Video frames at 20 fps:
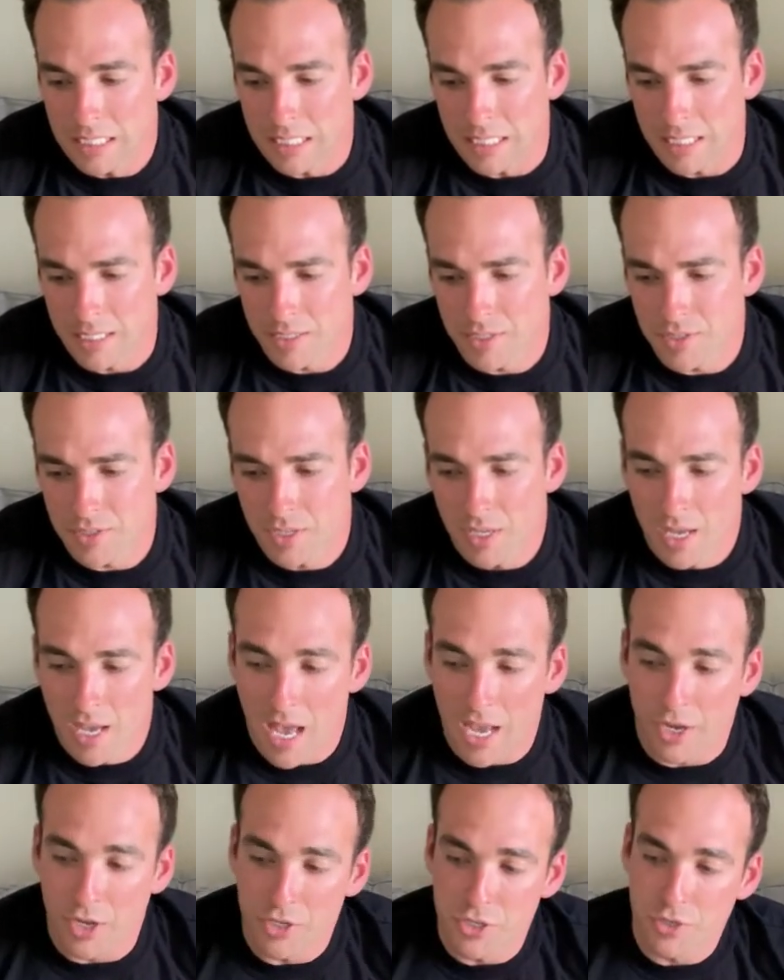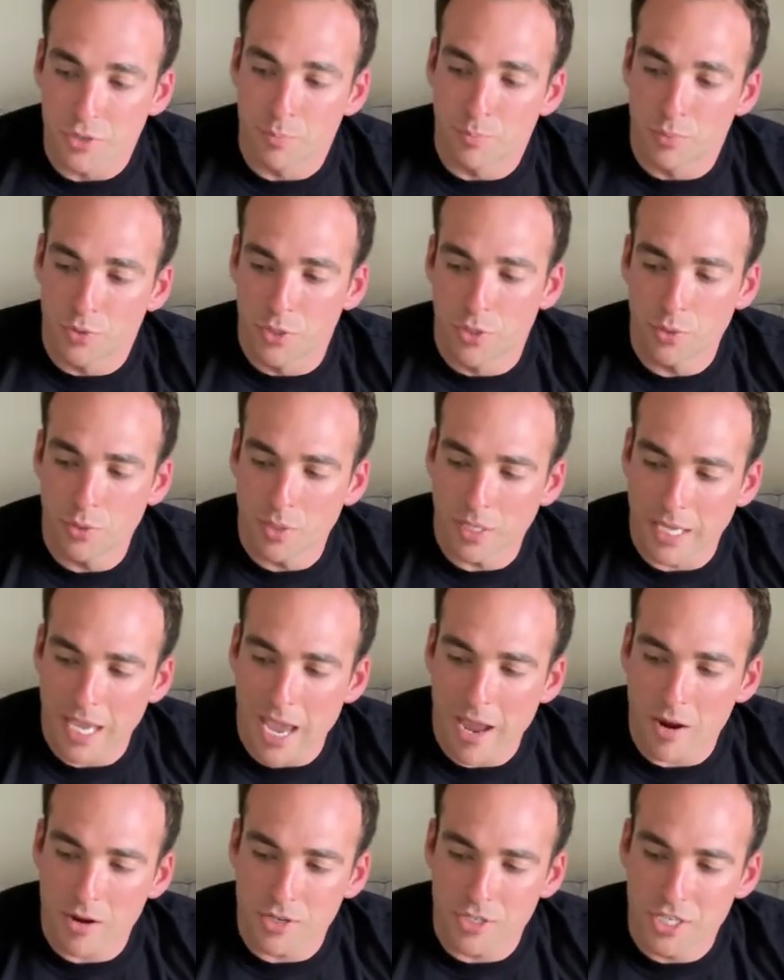it is. And could you do a
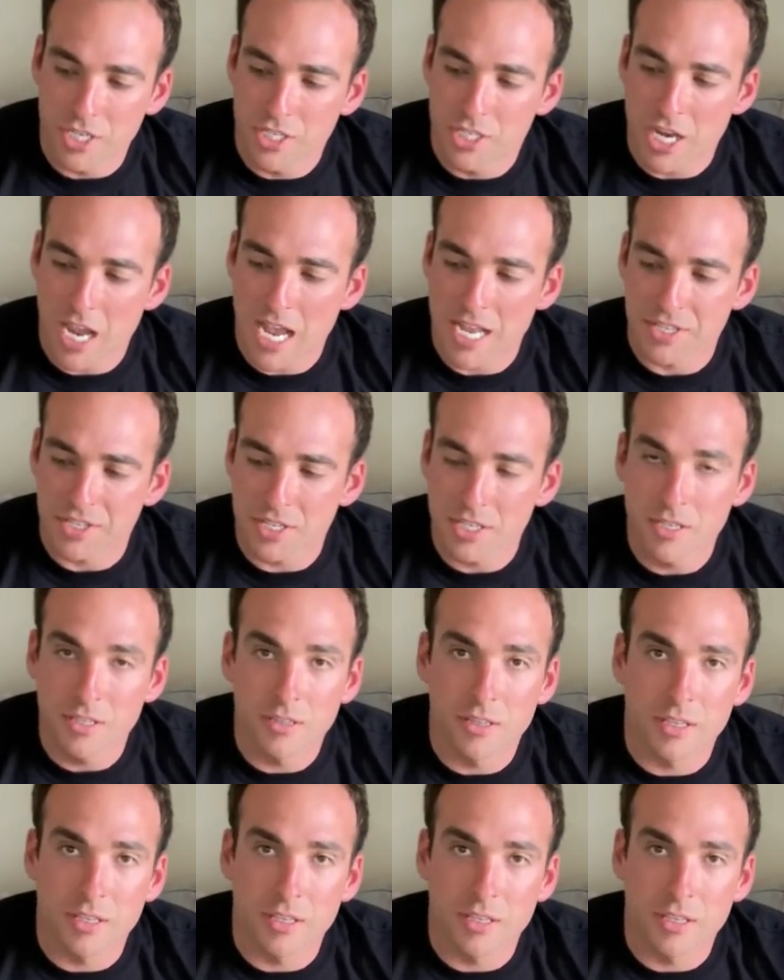KRG chassis,